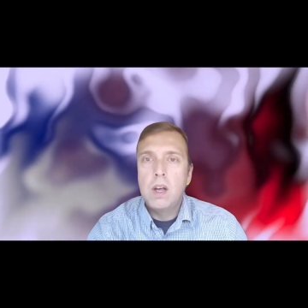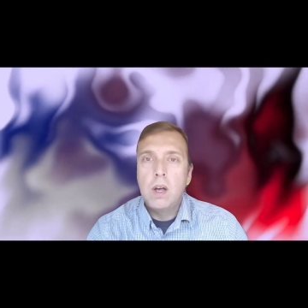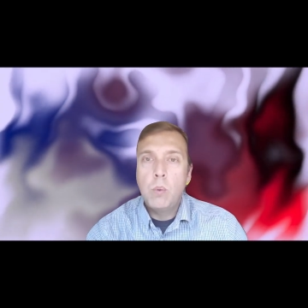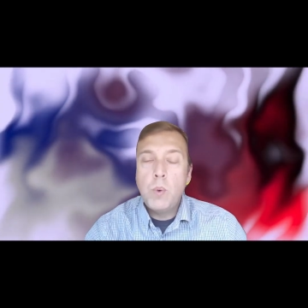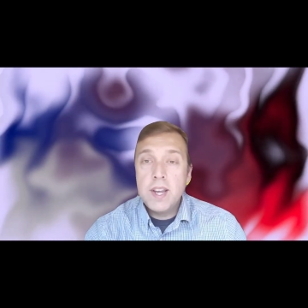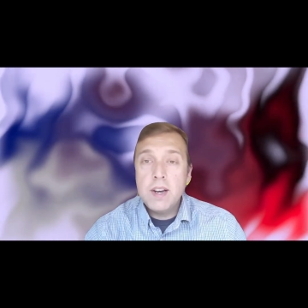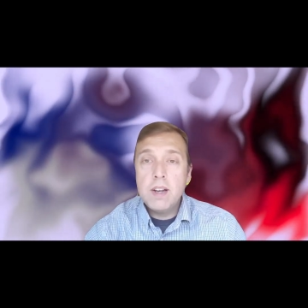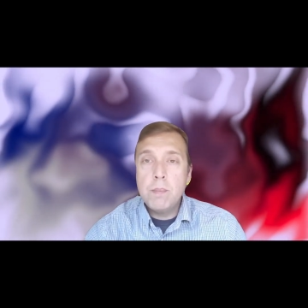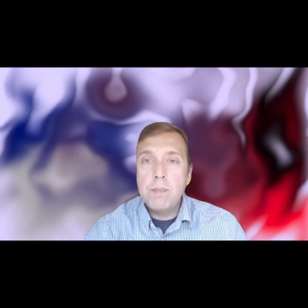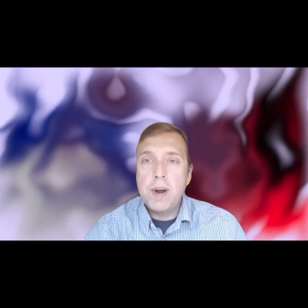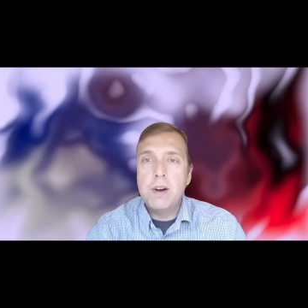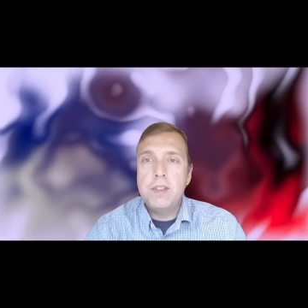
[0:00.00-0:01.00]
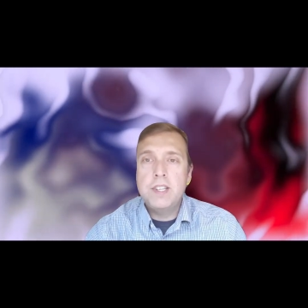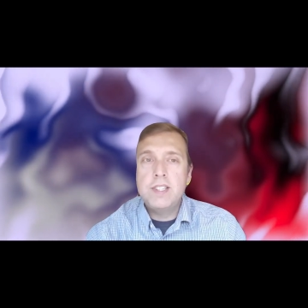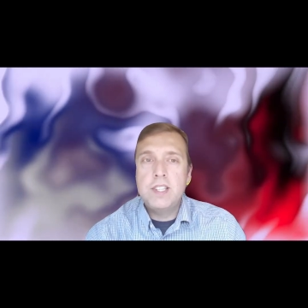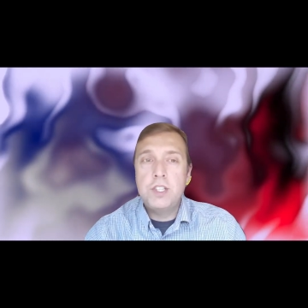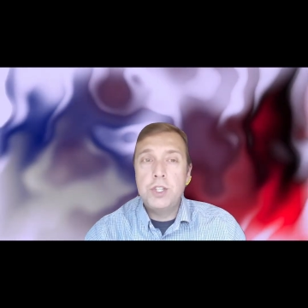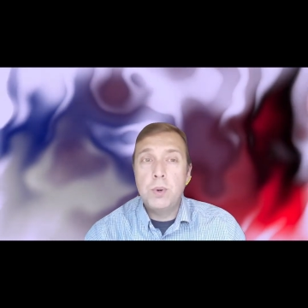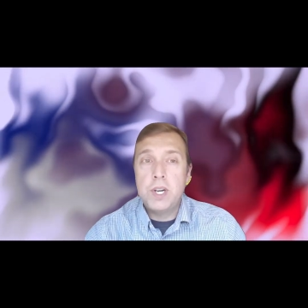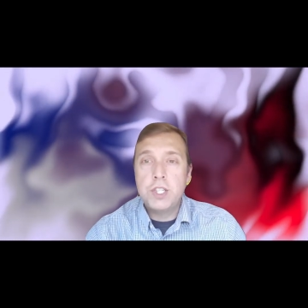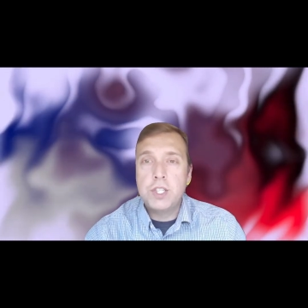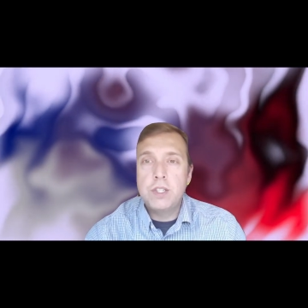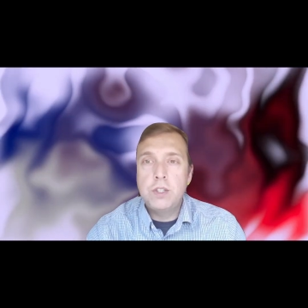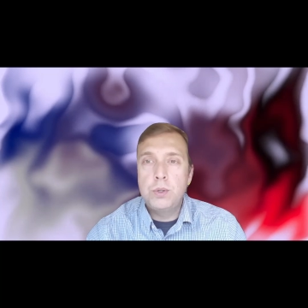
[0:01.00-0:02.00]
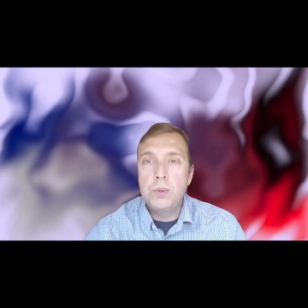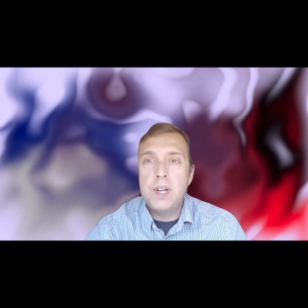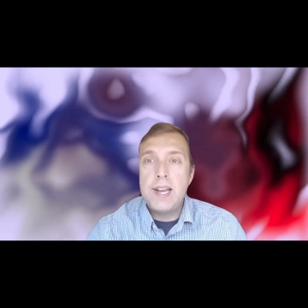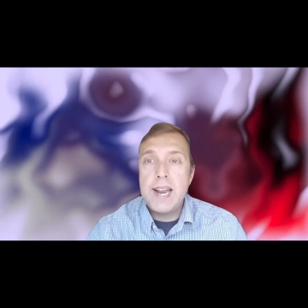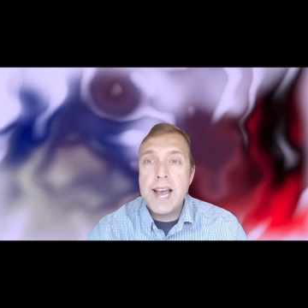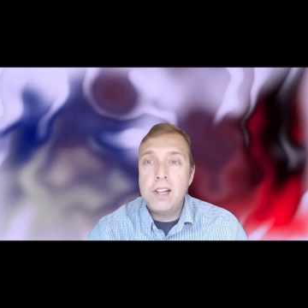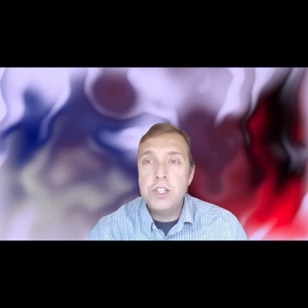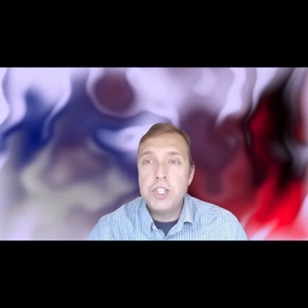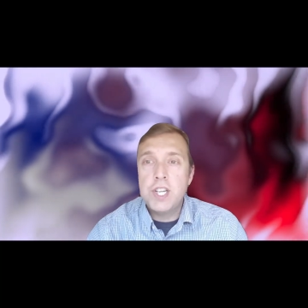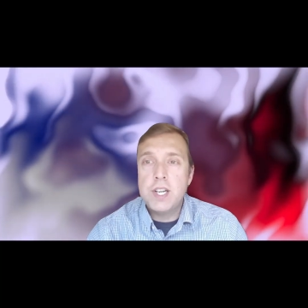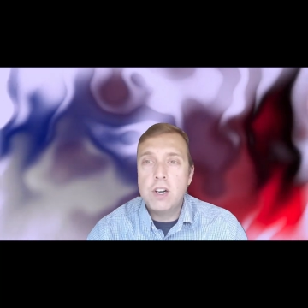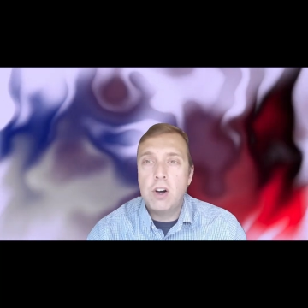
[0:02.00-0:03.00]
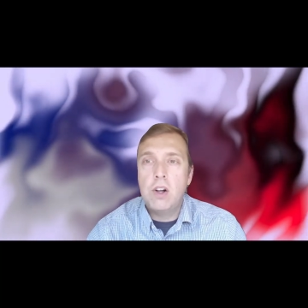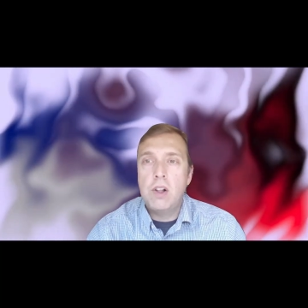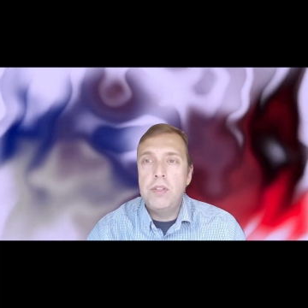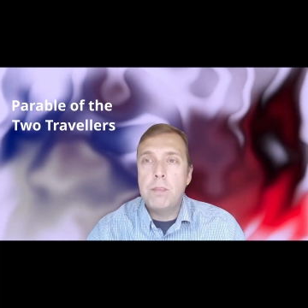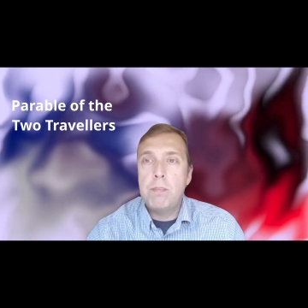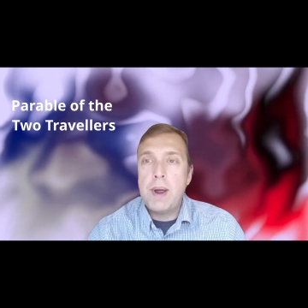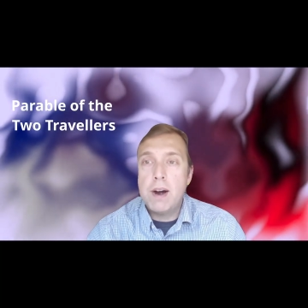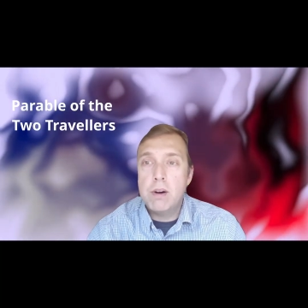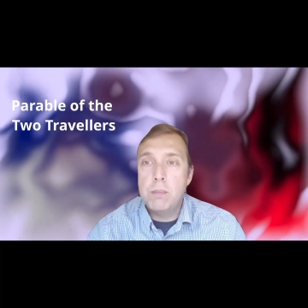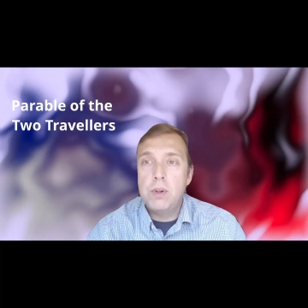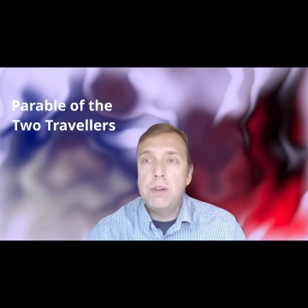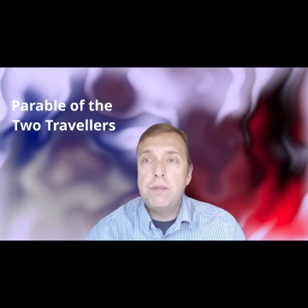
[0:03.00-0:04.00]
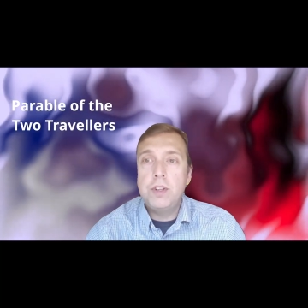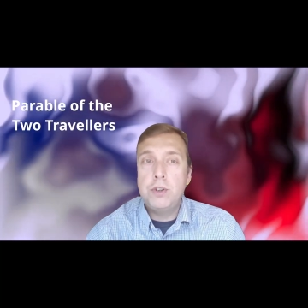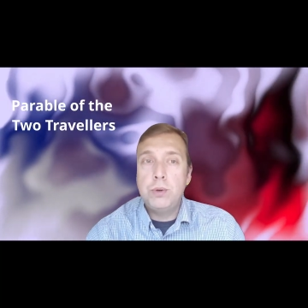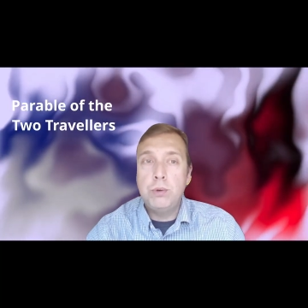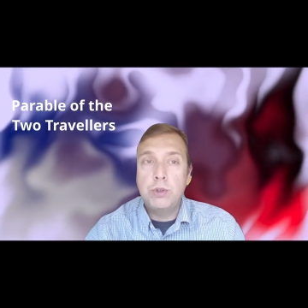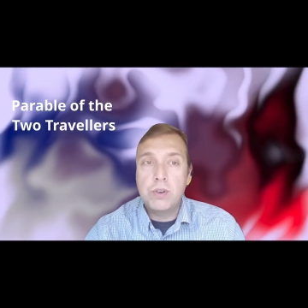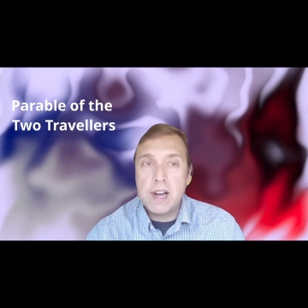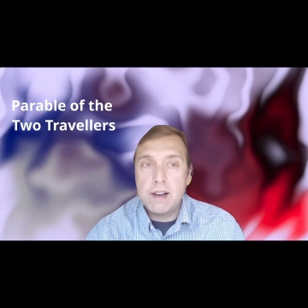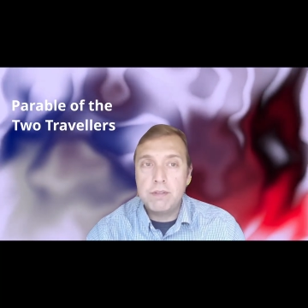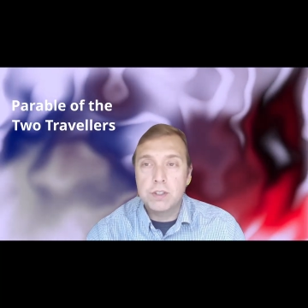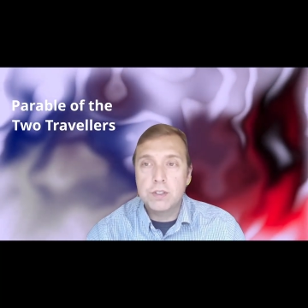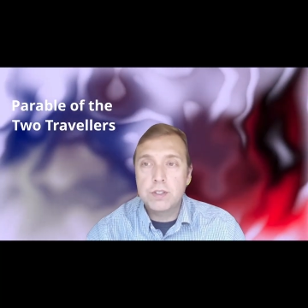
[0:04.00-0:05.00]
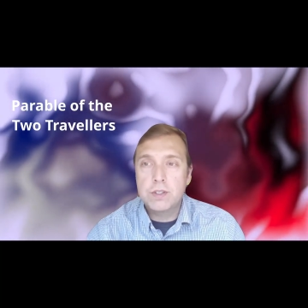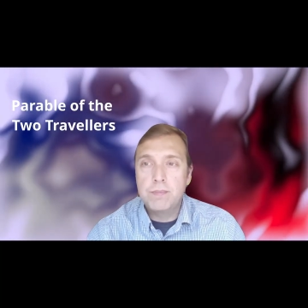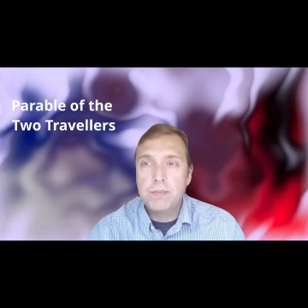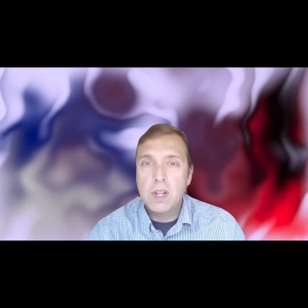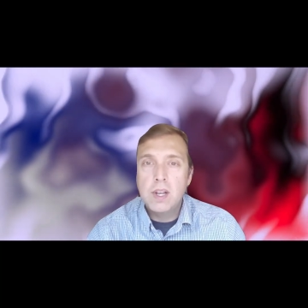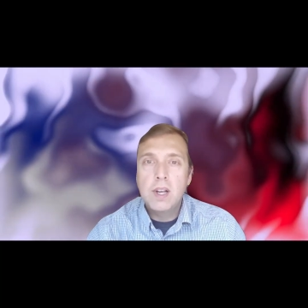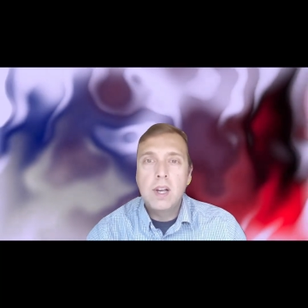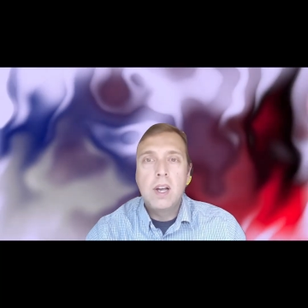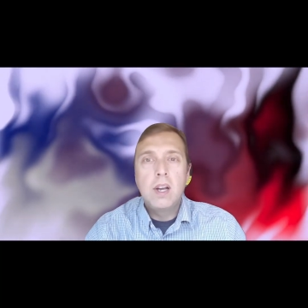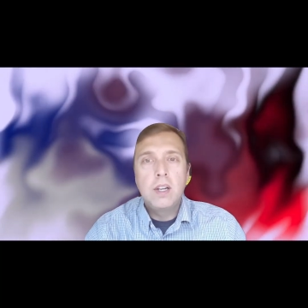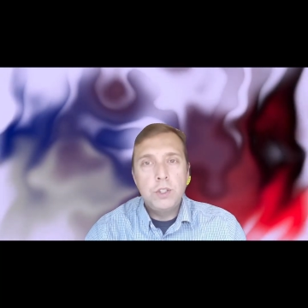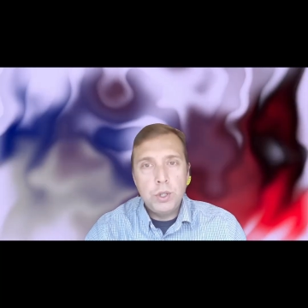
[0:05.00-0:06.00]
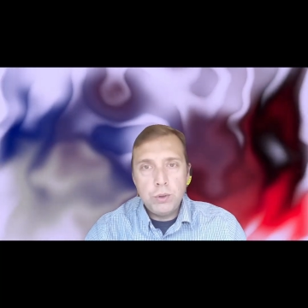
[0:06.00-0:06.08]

We can compare this situation to an analogy called the parable of the two travelers. Two